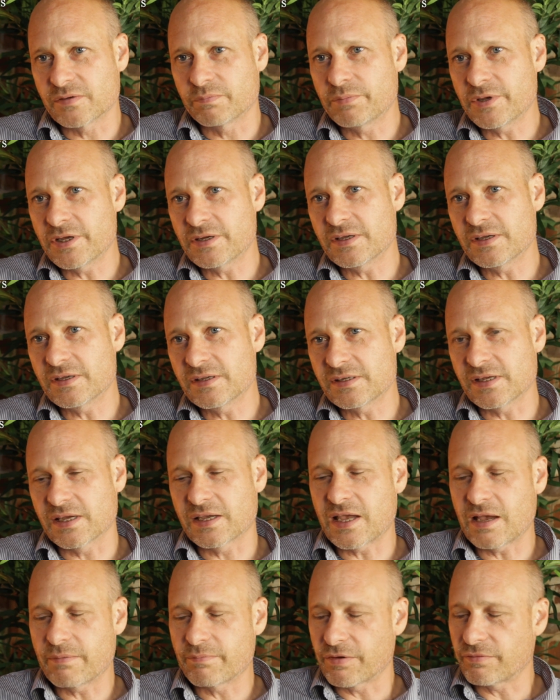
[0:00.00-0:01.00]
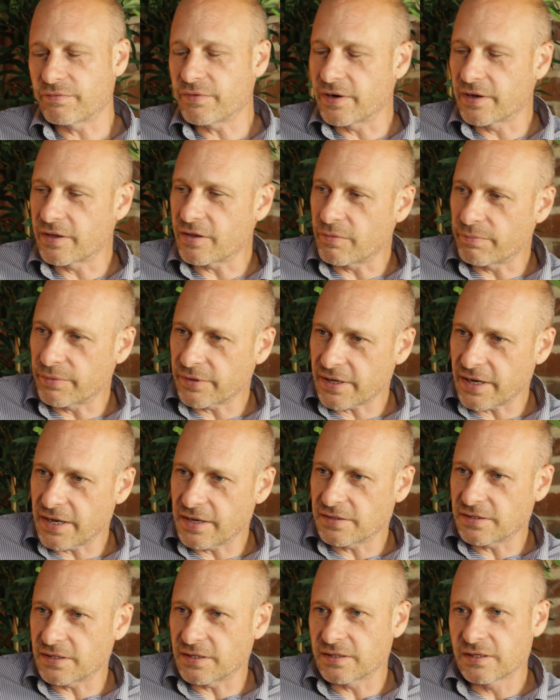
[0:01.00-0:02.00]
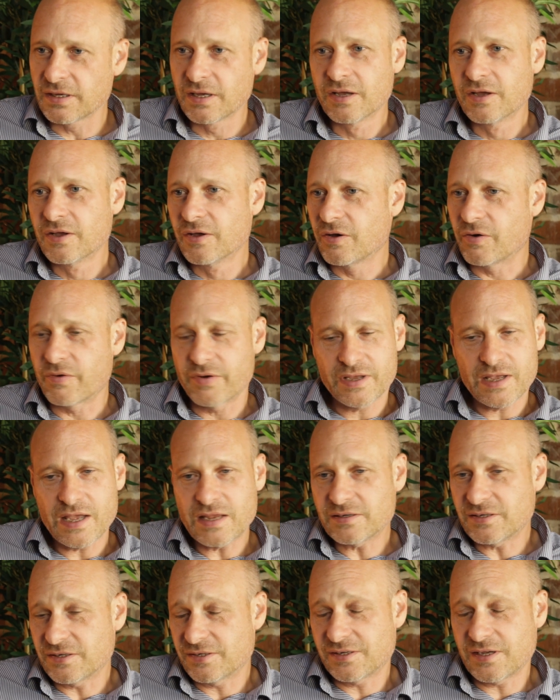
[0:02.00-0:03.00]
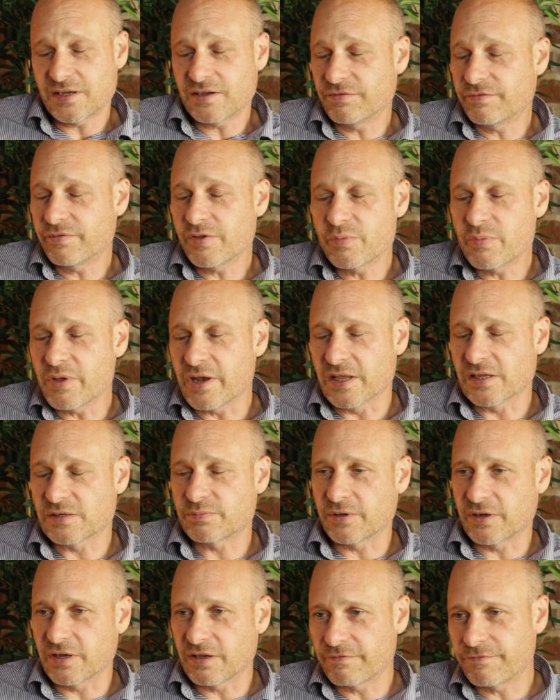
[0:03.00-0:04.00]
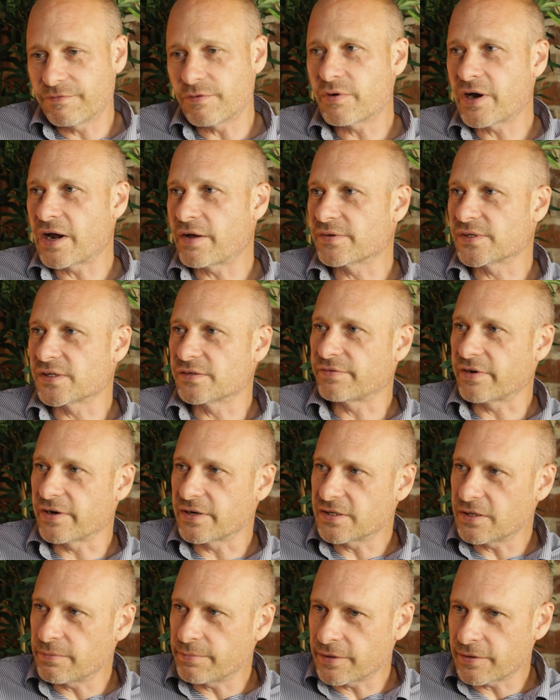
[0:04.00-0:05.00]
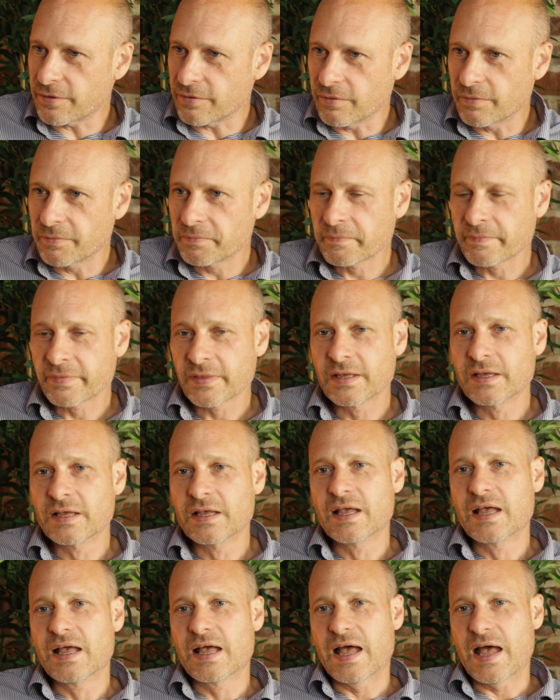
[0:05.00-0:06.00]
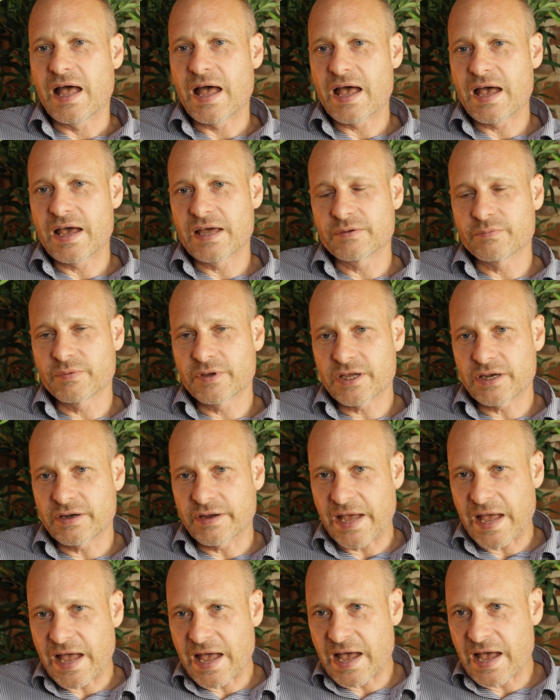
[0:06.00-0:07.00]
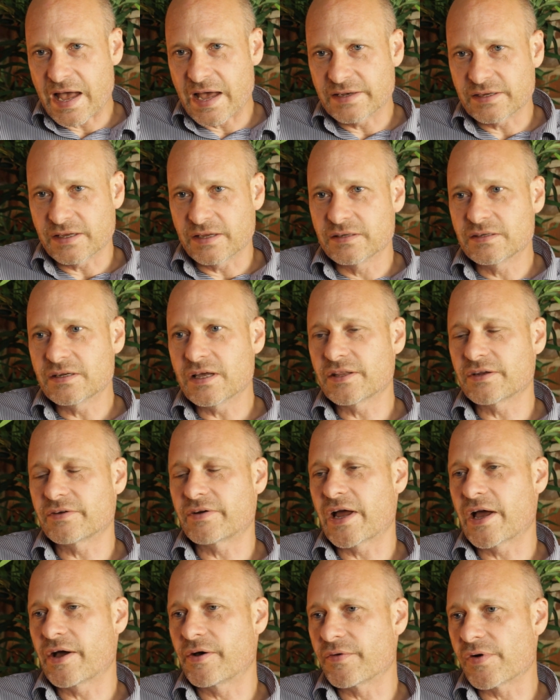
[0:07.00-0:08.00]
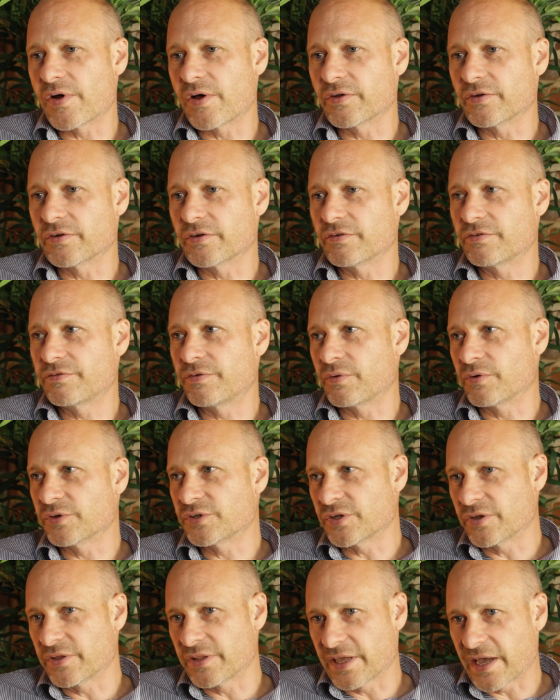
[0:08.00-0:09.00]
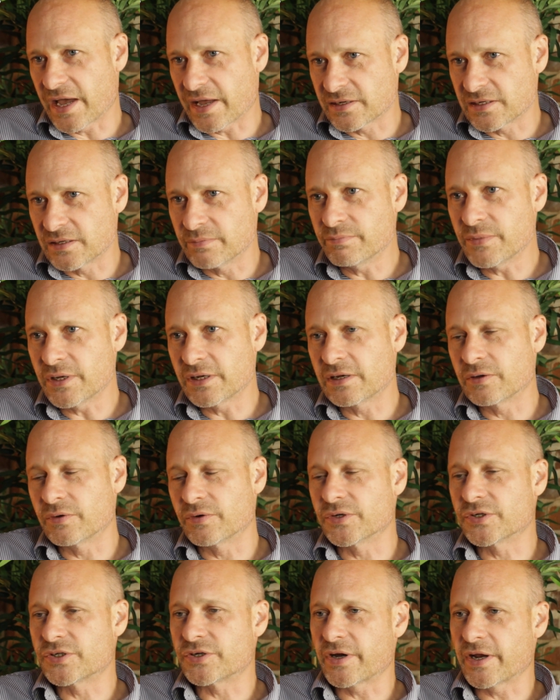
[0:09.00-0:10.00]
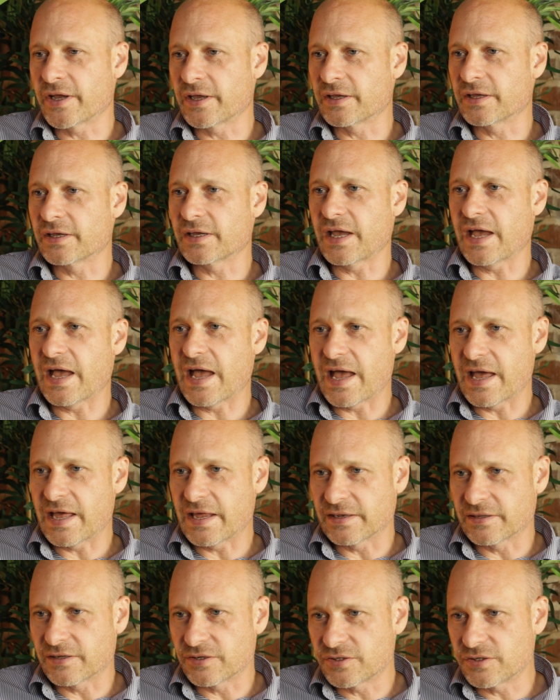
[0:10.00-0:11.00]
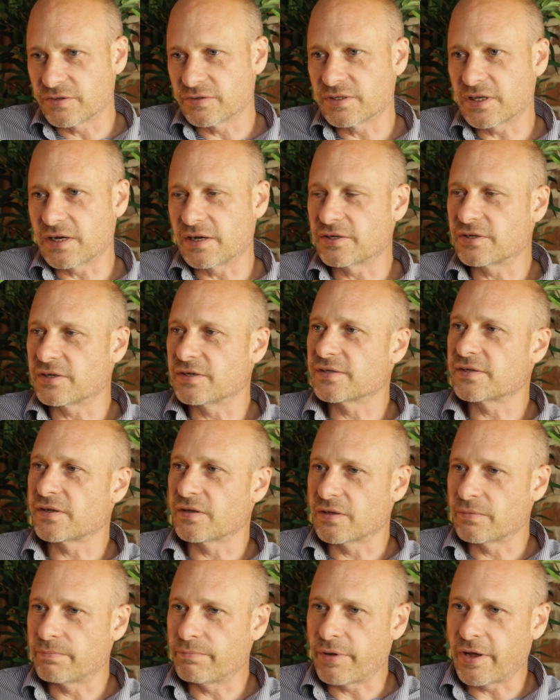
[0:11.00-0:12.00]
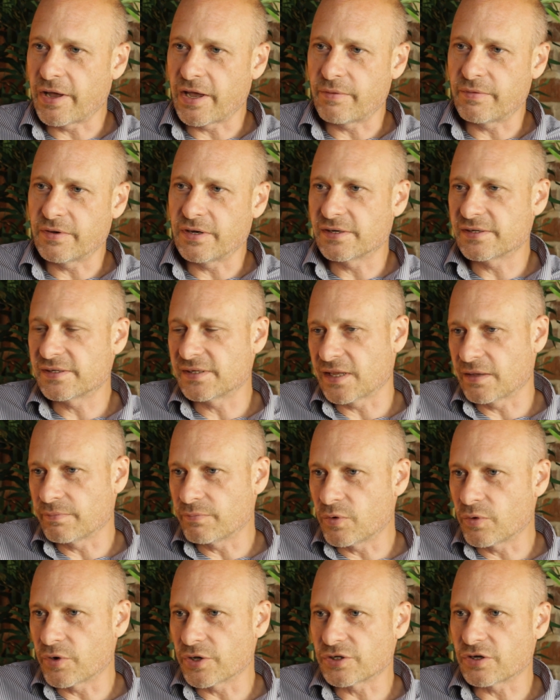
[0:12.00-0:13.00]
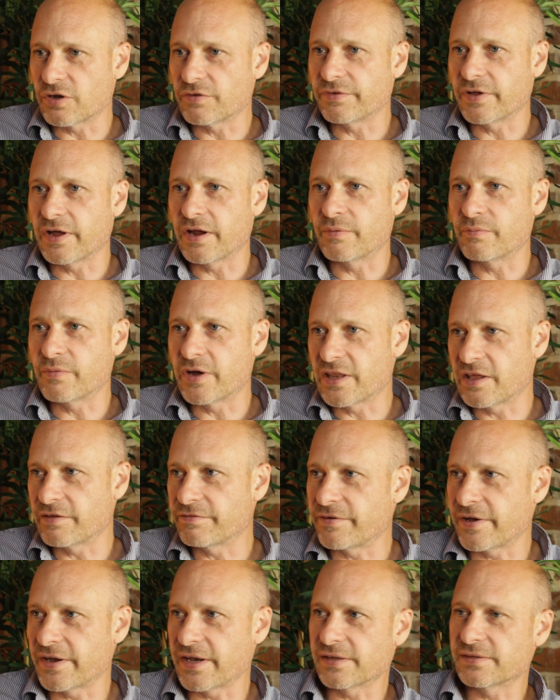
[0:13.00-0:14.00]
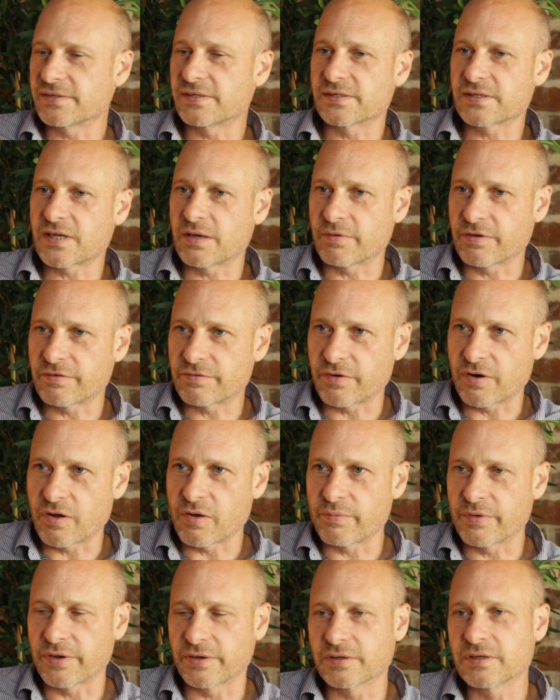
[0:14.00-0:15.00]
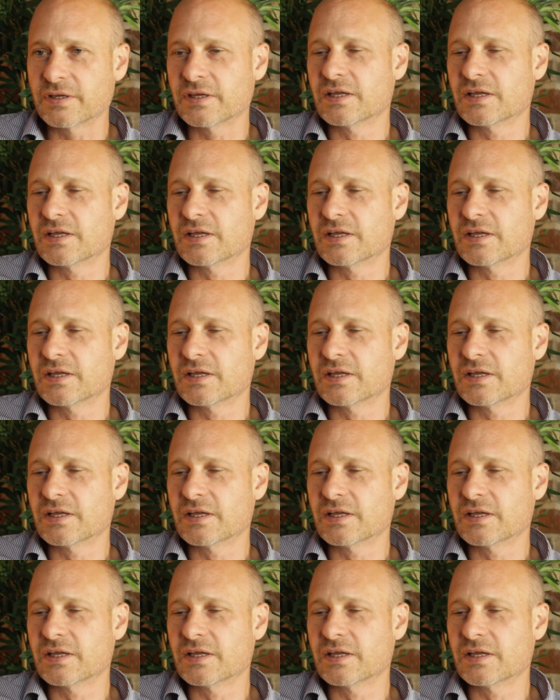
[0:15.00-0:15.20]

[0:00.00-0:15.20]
of bidders. It can be really complicated, or it can just take a few minutes, but 4 hours is very typical. And we're going to add another hour on for doing the anti-money laundering and the due diligence on the buyer. We need to see their mortgage offer and where their finance is coming from, and